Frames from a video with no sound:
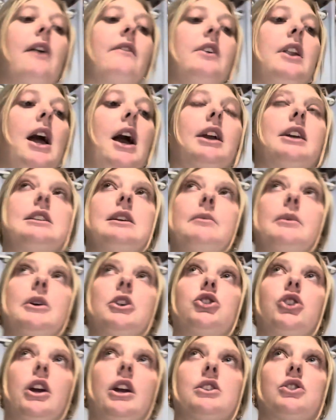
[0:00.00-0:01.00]
an academic
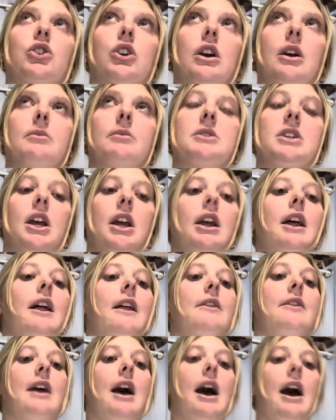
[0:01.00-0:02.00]
transcript
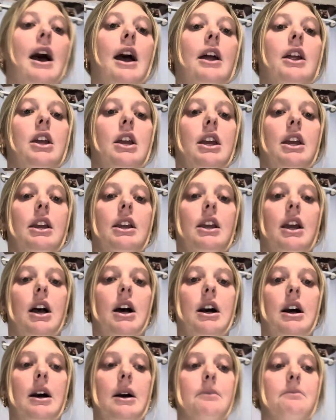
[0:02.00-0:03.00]
that
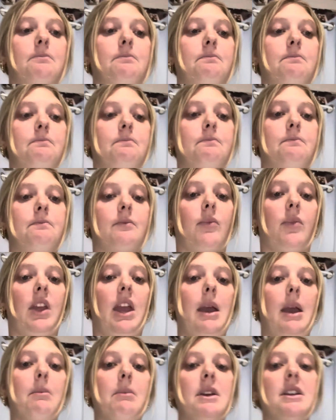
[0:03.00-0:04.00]

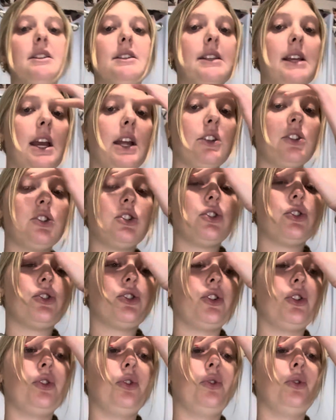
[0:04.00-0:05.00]
can be sent
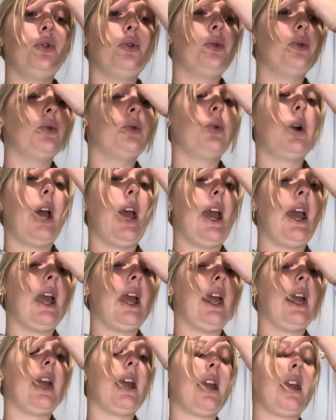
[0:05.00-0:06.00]
to
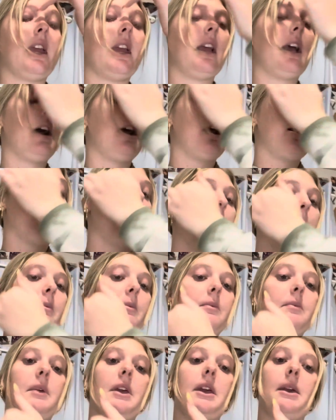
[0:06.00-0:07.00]
a
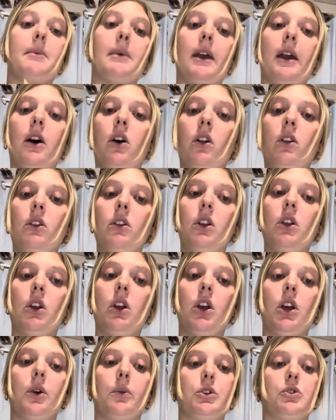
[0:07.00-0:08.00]
email,
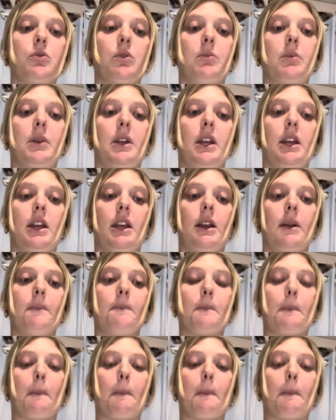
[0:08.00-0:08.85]
which would be